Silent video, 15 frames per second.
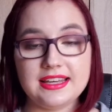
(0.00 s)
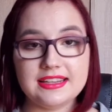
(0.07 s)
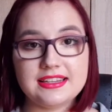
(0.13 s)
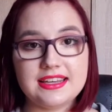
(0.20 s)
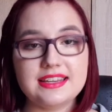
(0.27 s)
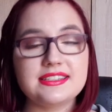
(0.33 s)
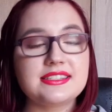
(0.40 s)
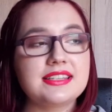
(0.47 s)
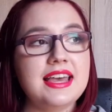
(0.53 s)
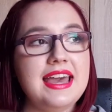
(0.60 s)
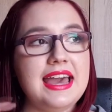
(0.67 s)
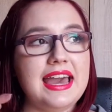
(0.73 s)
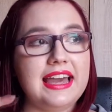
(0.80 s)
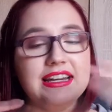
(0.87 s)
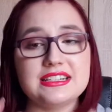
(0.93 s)
in this,
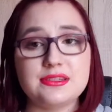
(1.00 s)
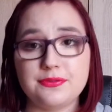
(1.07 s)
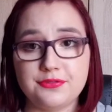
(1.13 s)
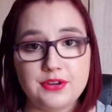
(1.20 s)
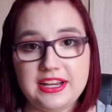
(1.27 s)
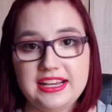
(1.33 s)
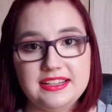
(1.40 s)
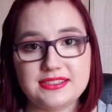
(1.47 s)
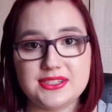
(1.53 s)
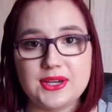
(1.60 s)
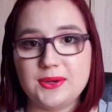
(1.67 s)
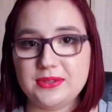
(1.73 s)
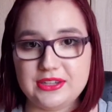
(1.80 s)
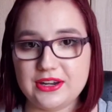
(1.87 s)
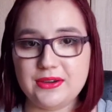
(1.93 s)
and it's free,
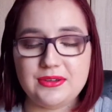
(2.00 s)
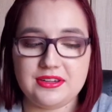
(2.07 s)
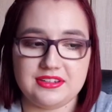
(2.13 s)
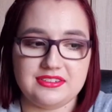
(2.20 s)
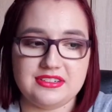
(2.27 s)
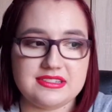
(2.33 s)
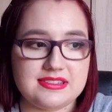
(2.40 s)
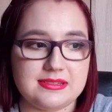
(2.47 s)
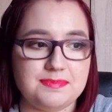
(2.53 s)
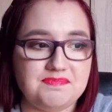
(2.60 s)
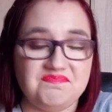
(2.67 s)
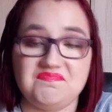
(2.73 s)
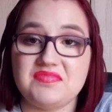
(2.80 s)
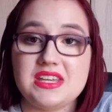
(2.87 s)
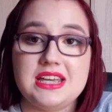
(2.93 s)
so you know, you can just,
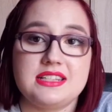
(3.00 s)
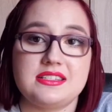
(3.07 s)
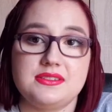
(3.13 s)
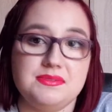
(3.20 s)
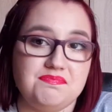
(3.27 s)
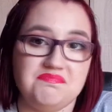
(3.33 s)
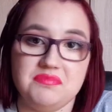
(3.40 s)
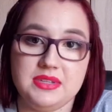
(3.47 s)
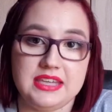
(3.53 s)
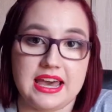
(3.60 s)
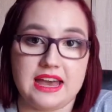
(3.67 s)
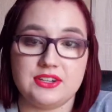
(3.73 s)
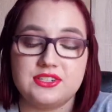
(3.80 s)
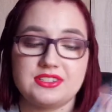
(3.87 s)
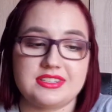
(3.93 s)
it's,
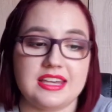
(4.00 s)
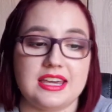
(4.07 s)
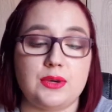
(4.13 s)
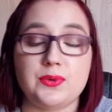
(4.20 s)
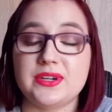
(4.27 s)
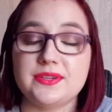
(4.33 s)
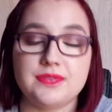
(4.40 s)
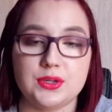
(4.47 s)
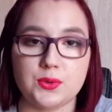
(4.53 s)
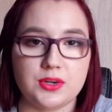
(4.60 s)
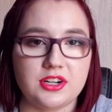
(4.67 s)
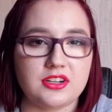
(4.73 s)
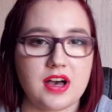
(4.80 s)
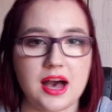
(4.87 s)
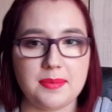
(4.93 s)
yeah, just like
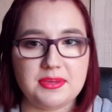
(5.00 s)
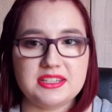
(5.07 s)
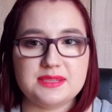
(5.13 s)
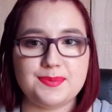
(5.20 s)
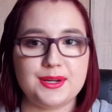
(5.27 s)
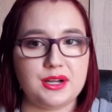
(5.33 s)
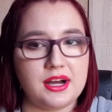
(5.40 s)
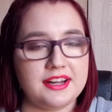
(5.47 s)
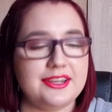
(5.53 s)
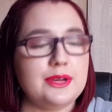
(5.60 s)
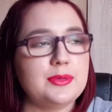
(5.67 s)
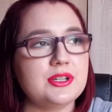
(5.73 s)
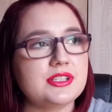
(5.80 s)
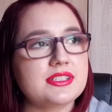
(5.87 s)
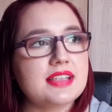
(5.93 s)
reviewer copies, but
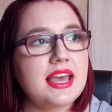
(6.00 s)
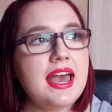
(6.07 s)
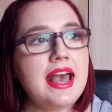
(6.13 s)
audiobooks.